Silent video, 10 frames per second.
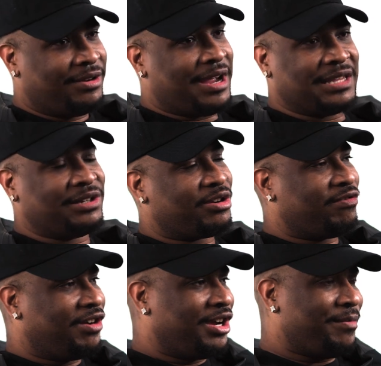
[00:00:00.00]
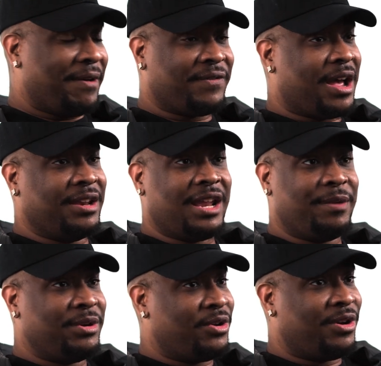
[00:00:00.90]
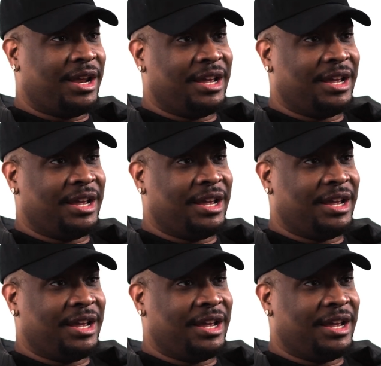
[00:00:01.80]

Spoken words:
Got to the crib. I forgot her name and all